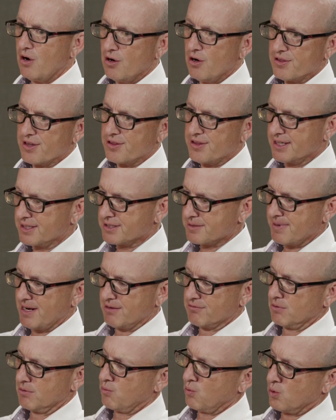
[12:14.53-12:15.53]
All the things
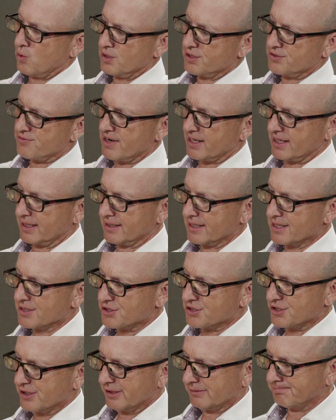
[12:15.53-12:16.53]
about rewards,
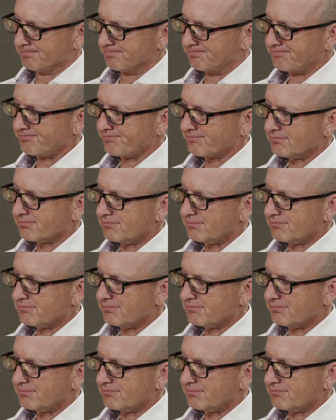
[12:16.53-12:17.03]
recognition,